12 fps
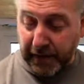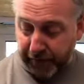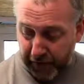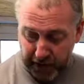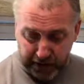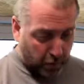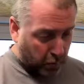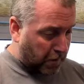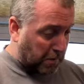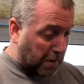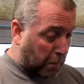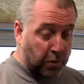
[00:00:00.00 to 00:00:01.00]
rectifiers.
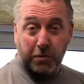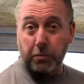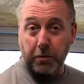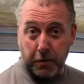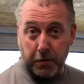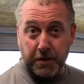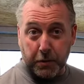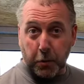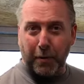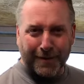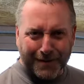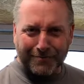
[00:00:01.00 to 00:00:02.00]
Although I wouldn't use a
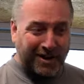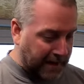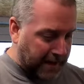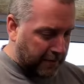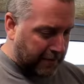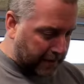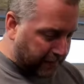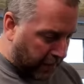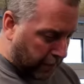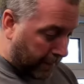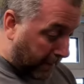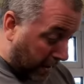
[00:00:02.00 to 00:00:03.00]
Tourmax regulator
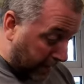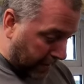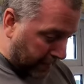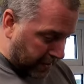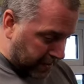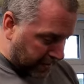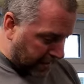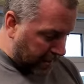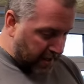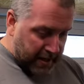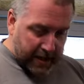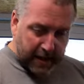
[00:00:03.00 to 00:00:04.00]
rectifier on my bike
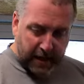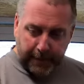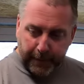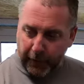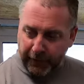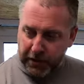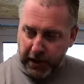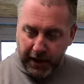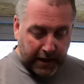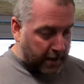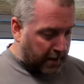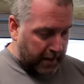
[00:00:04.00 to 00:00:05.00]
personally. Um,
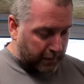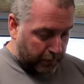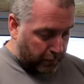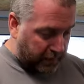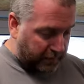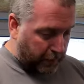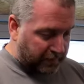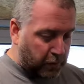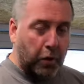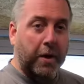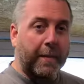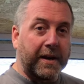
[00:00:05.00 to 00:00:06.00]
obviously, um, we've
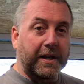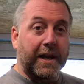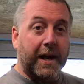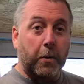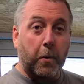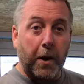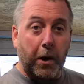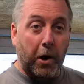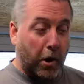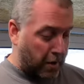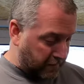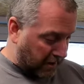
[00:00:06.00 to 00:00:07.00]
we've documented that quite a
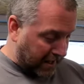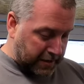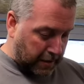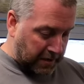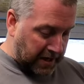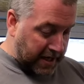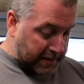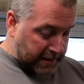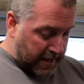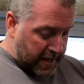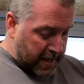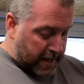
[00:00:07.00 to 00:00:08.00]
lot over the last couple of
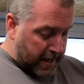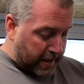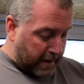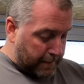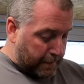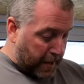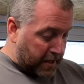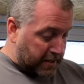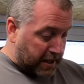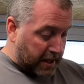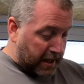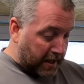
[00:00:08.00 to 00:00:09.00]
years. Um,
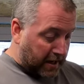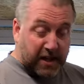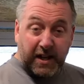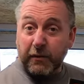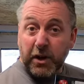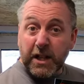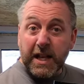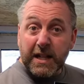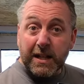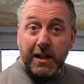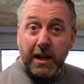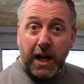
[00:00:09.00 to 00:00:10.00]
but uh, I'm going to give one of
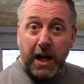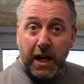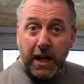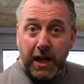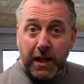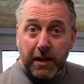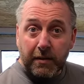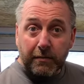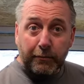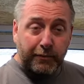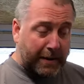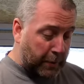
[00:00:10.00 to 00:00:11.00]
these uh,
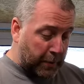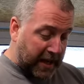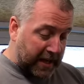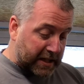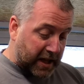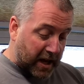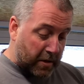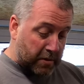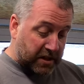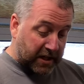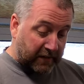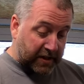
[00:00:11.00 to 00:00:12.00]
rebuild kits a
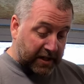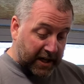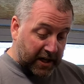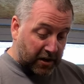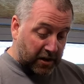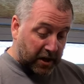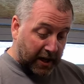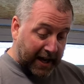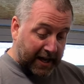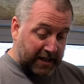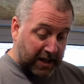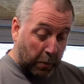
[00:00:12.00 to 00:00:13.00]
go, see if it's any good. I
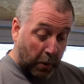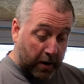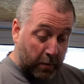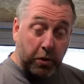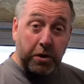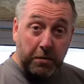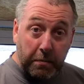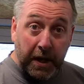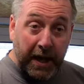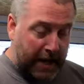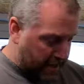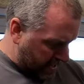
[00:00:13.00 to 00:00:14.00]
can't see why it wouldn't
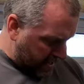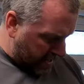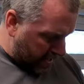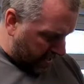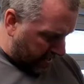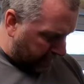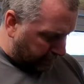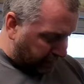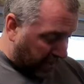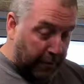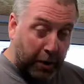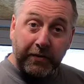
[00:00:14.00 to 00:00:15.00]
be.
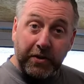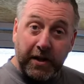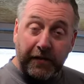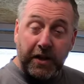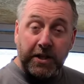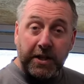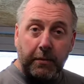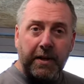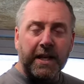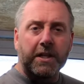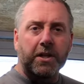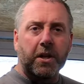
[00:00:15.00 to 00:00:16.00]
Um, but obviously first thing
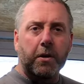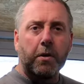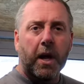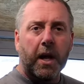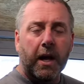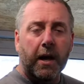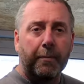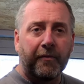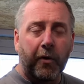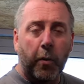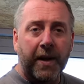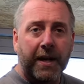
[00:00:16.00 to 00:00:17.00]
we need to do uh,
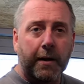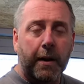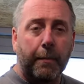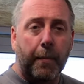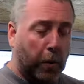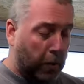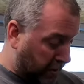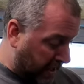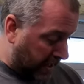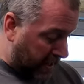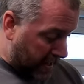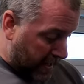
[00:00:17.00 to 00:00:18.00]
before we can pull
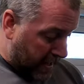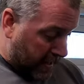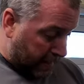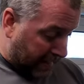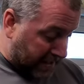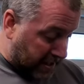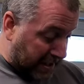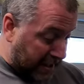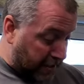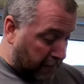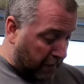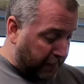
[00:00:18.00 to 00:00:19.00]
the master
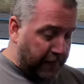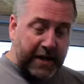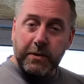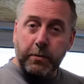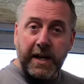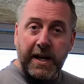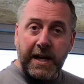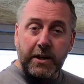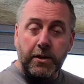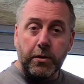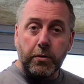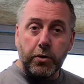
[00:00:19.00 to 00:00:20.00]
cylinder off is we
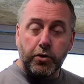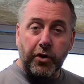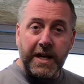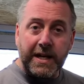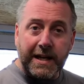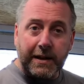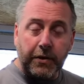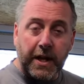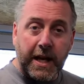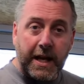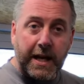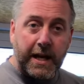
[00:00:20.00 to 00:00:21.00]
need to drain down
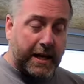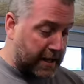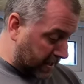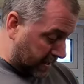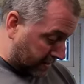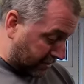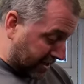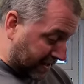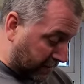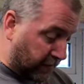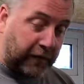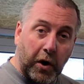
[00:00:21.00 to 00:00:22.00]
the uh,
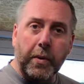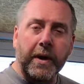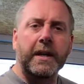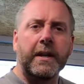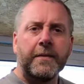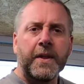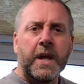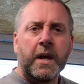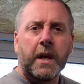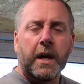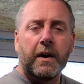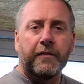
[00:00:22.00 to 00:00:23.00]
drain fluid
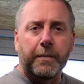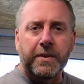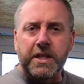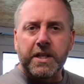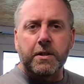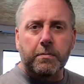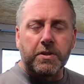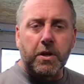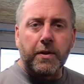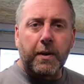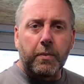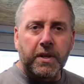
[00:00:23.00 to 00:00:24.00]
uh, from the system
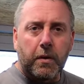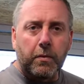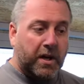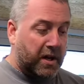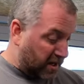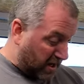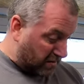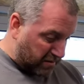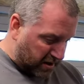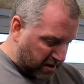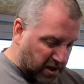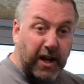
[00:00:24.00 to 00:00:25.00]
so that we don't uh, you know
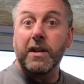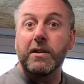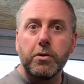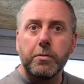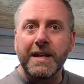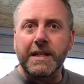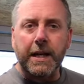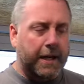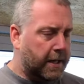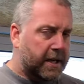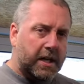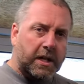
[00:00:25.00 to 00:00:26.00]
it doesn't get too
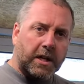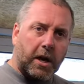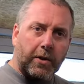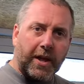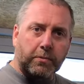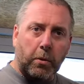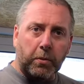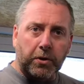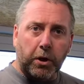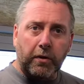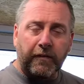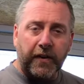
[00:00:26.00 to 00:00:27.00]
messy so that's what
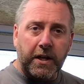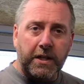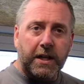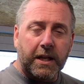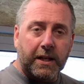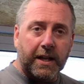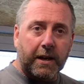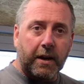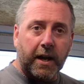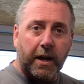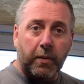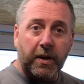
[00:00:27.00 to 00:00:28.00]
we'll do first and
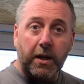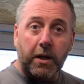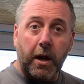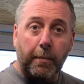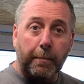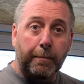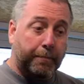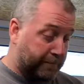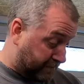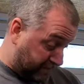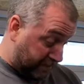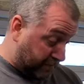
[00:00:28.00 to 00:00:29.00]
then uh, we can
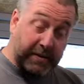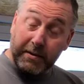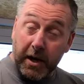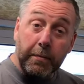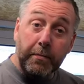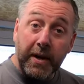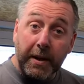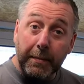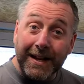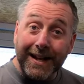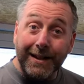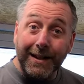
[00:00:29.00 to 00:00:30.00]
you know we
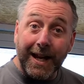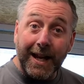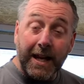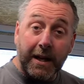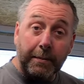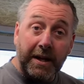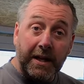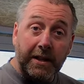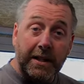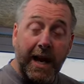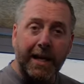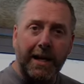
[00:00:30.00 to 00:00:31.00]
can begin the uh,
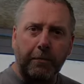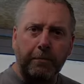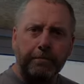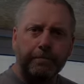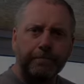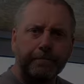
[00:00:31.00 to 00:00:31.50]
begin the teardown